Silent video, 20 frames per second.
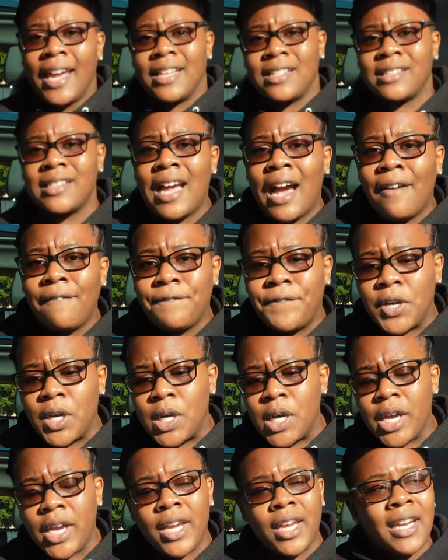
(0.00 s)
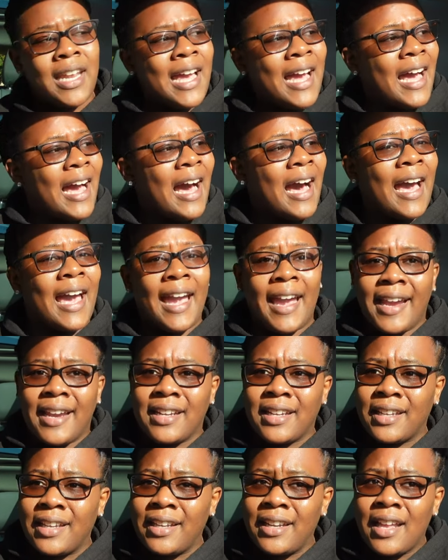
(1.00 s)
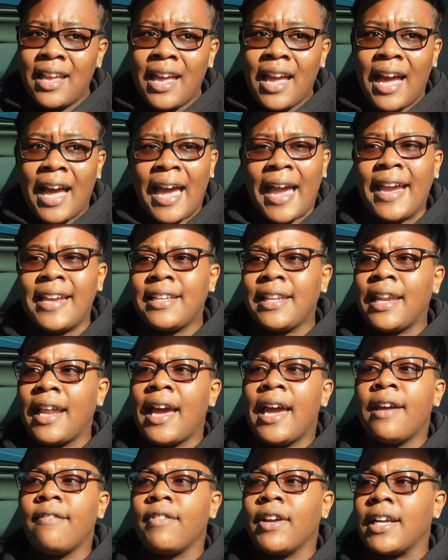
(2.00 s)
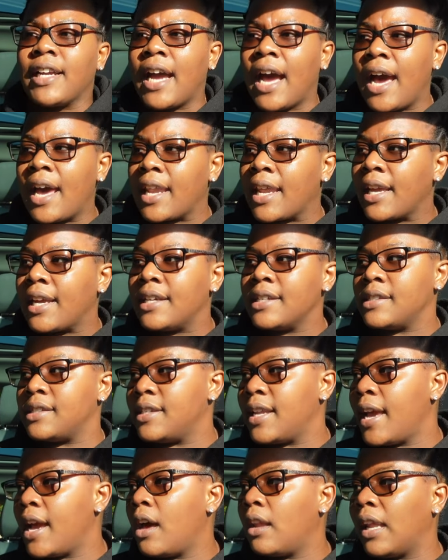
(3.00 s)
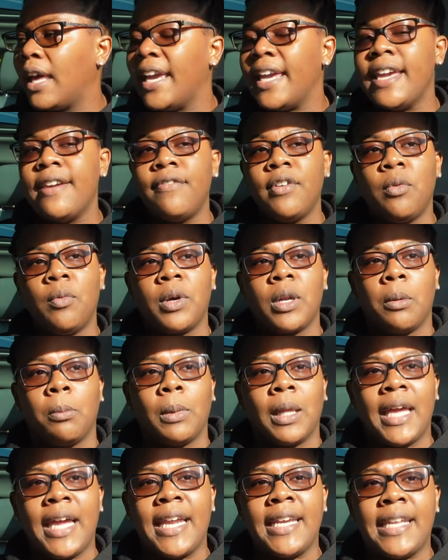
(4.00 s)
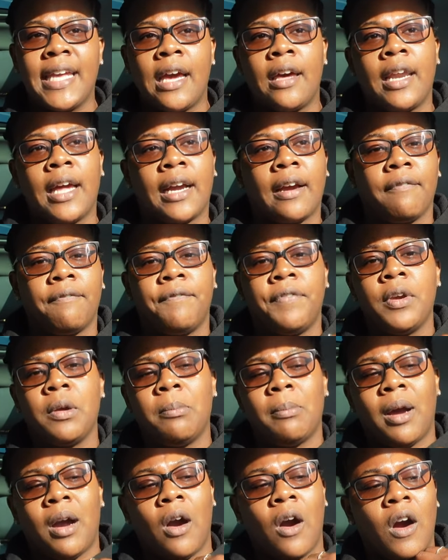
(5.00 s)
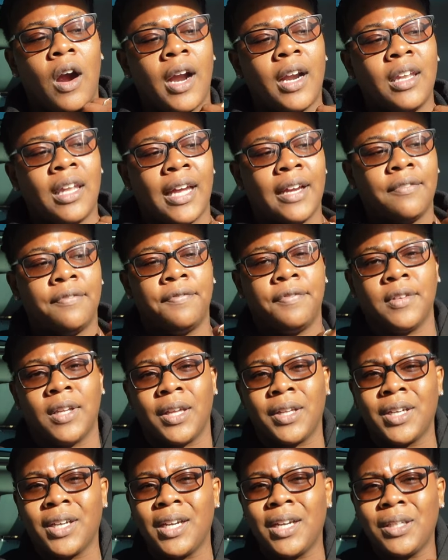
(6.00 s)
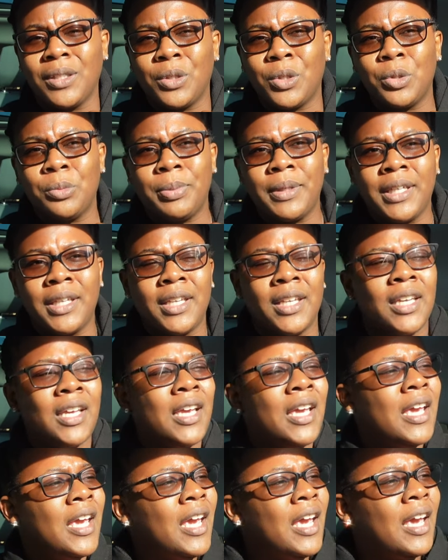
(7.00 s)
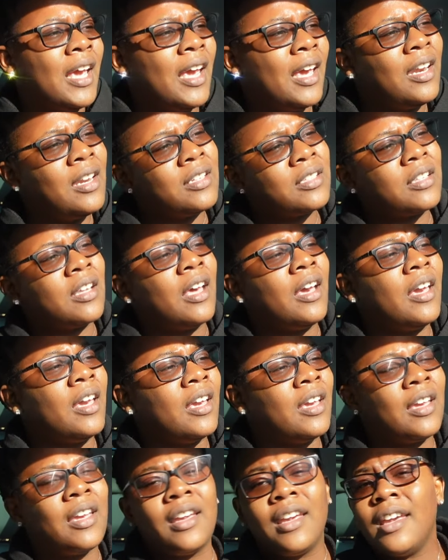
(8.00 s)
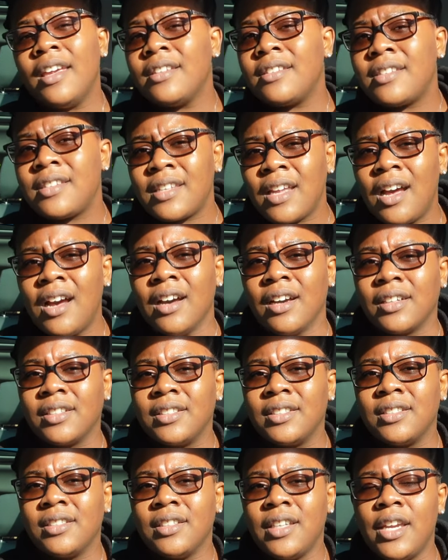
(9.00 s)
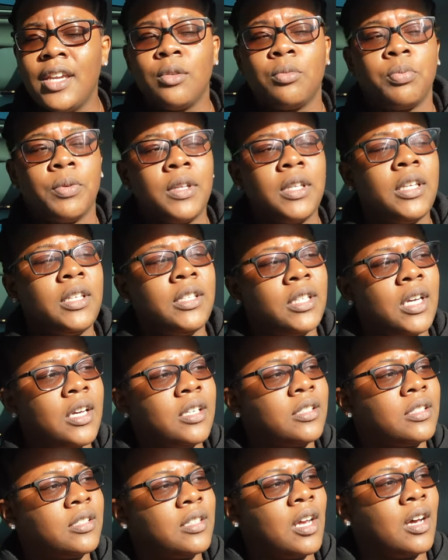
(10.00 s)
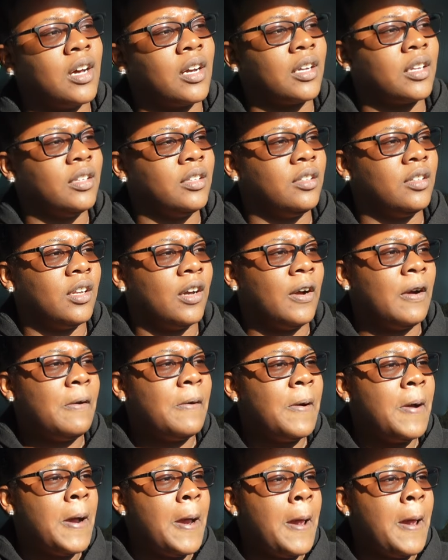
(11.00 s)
It's not fun. I hate it. I hate that I ever got it, because now, like, even when I'm laying down, I can feel my heart, like, flutter a little bit. And it's like, it sucks. It really does suck, you know?